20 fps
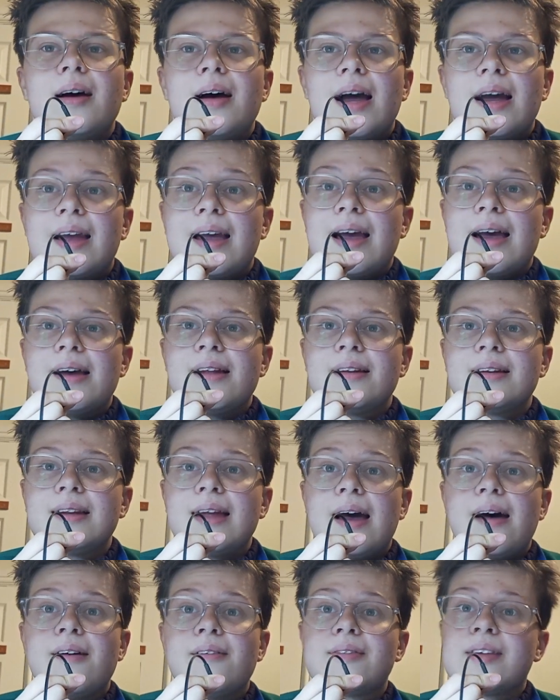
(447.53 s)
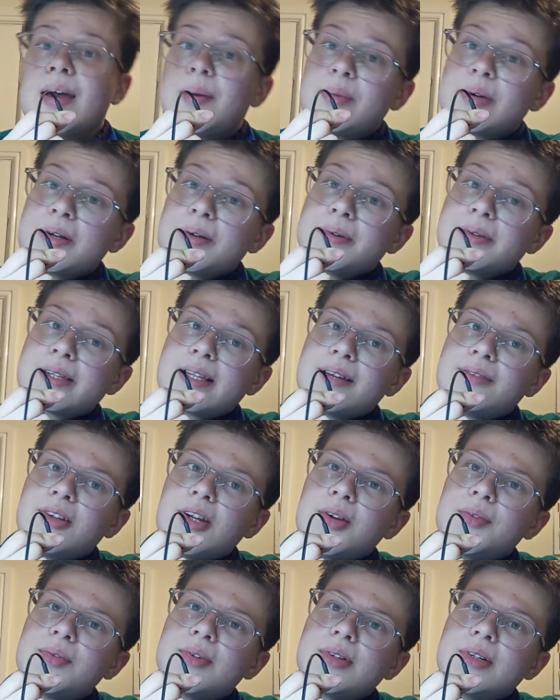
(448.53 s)
can have chemicals left
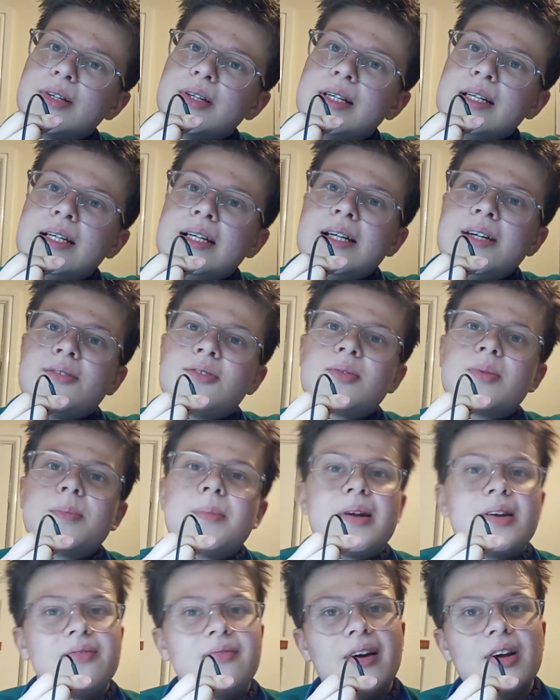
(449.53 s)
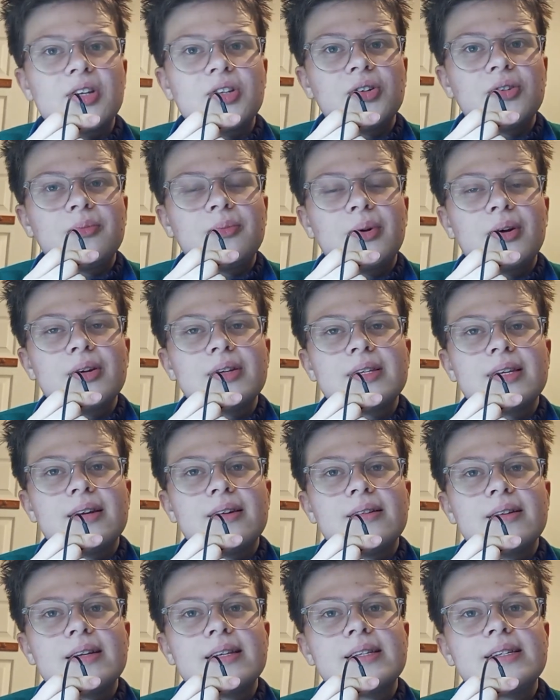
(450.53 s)
over from the manufacturing
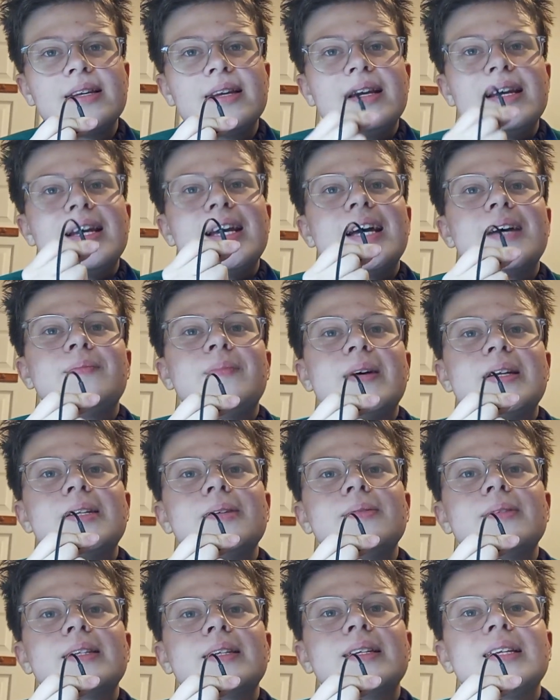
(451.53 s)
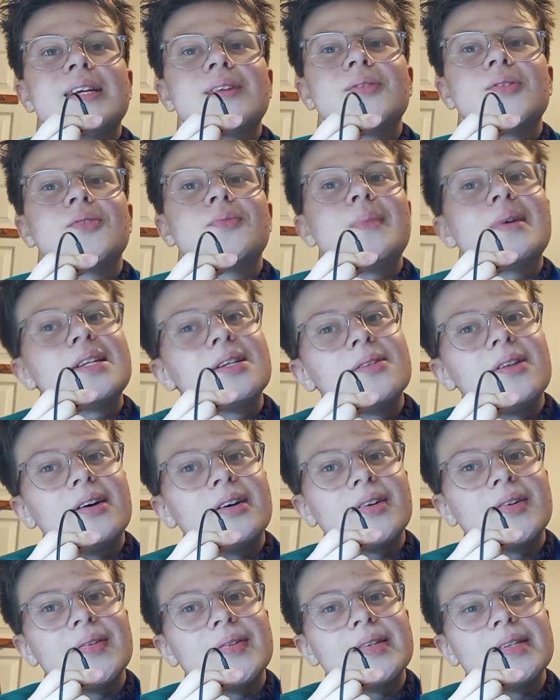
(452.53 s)
process, and metals can give off metal
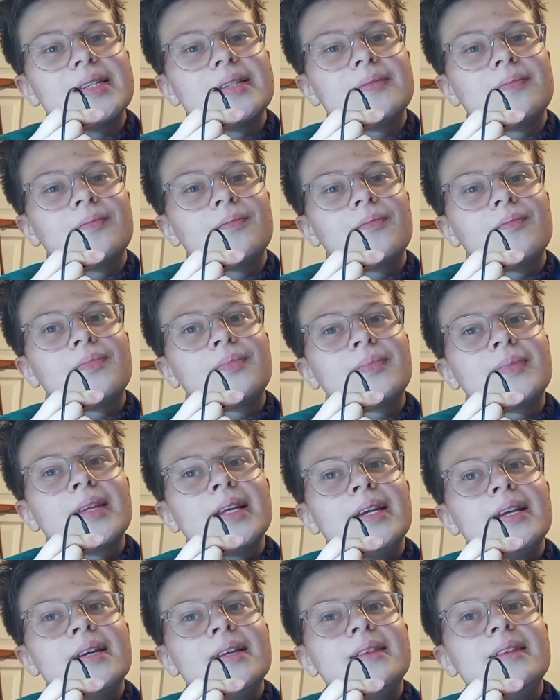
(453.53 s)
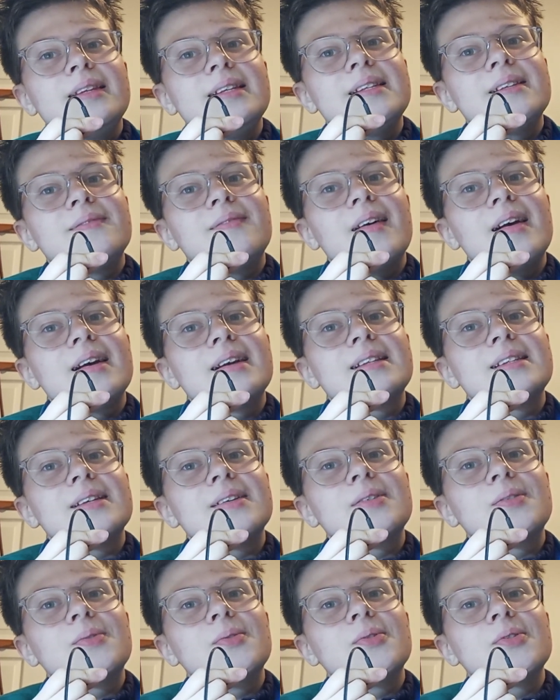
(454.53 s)
ions. These effects are
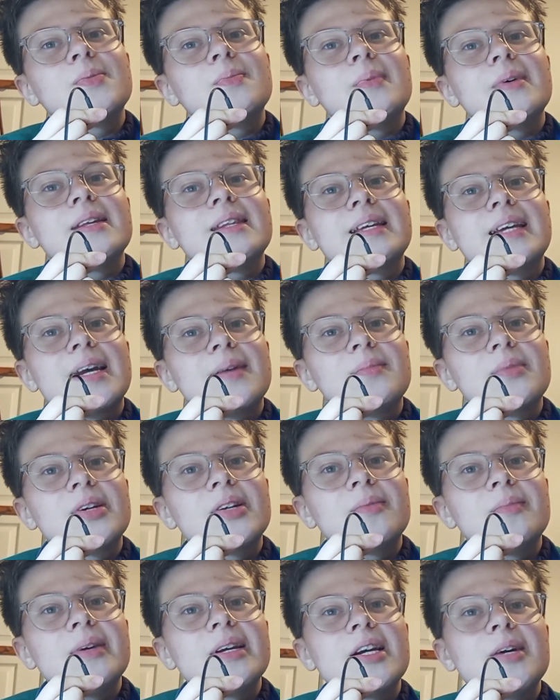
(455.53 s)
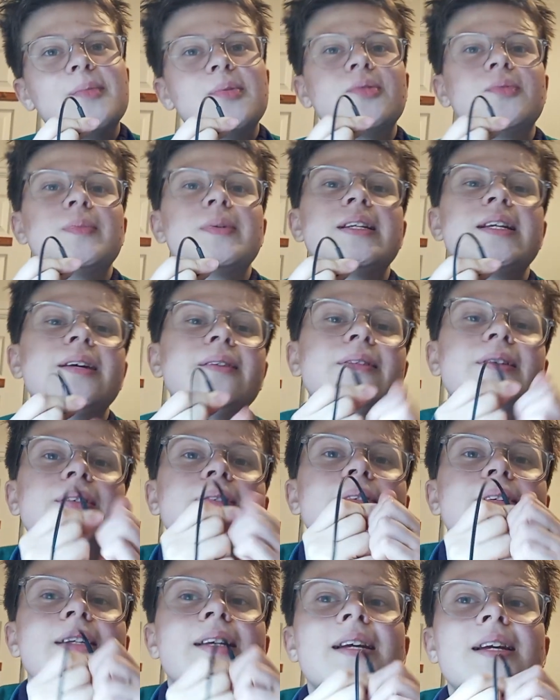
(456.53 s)
caused by the chemical makeup of
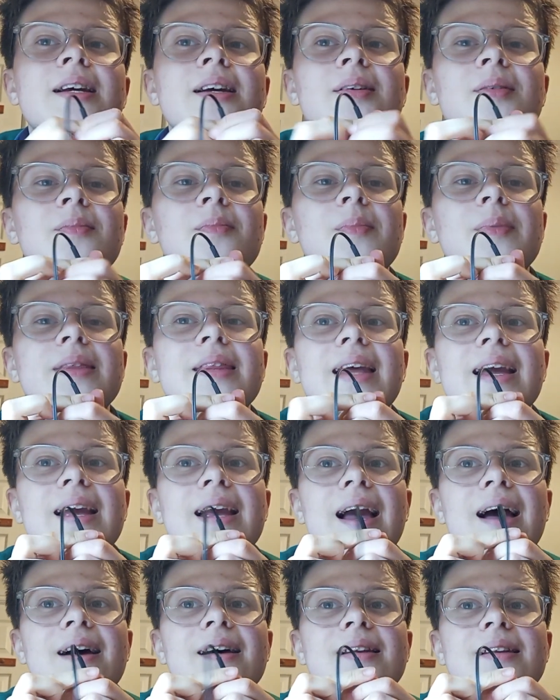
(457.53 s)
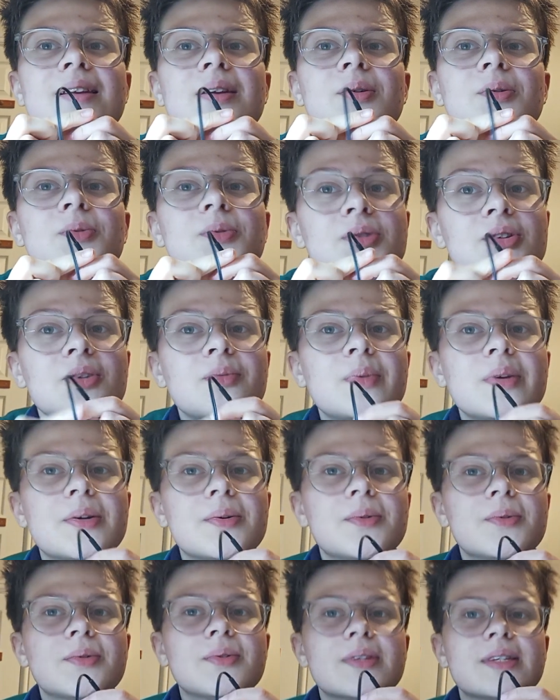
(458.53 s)
materials, but they can also be
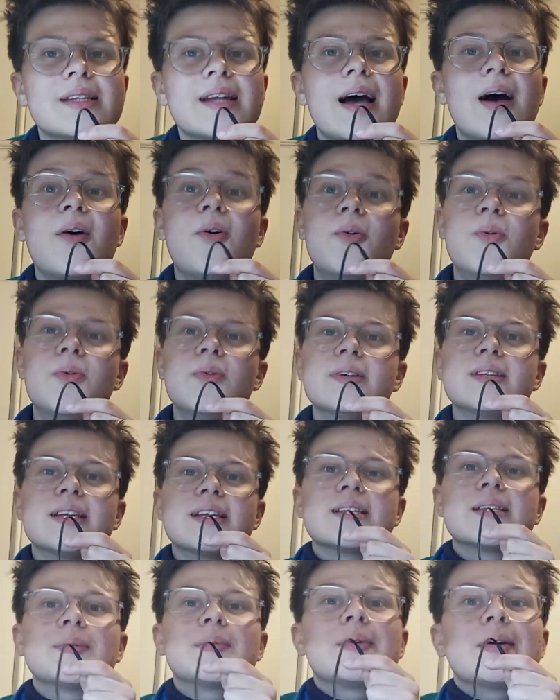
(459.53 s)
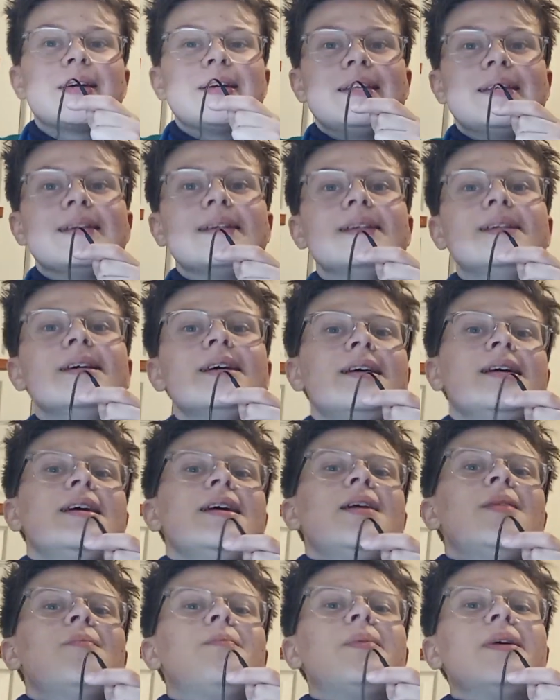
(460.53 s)
caused or exacerbated
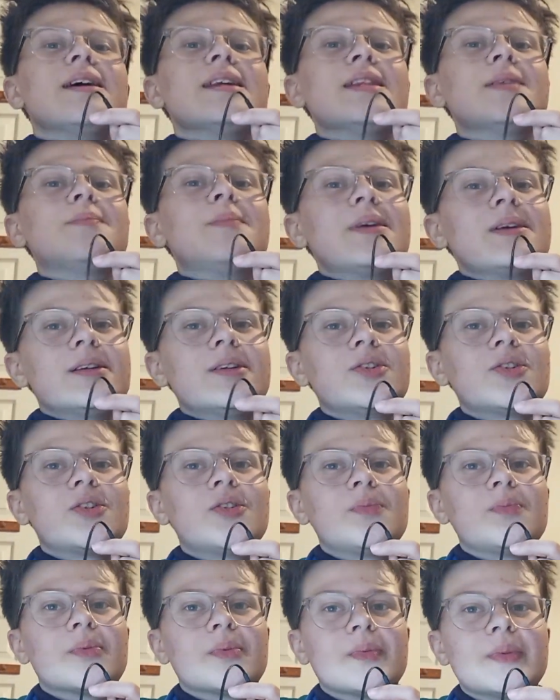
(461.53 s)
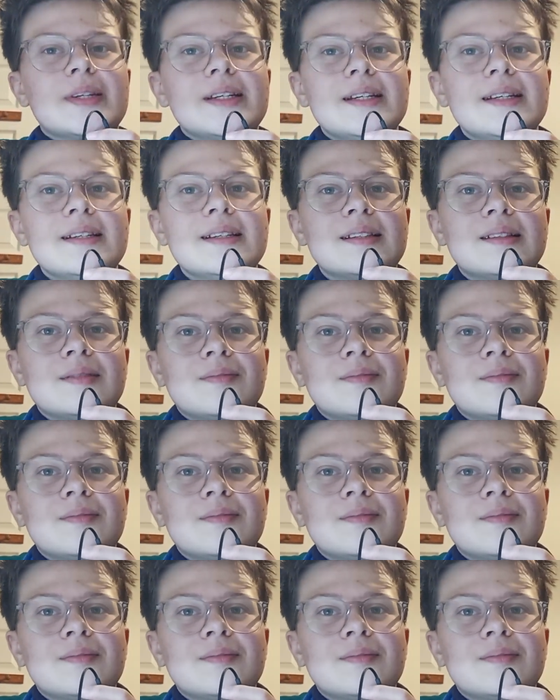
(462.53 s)
by the biological properties,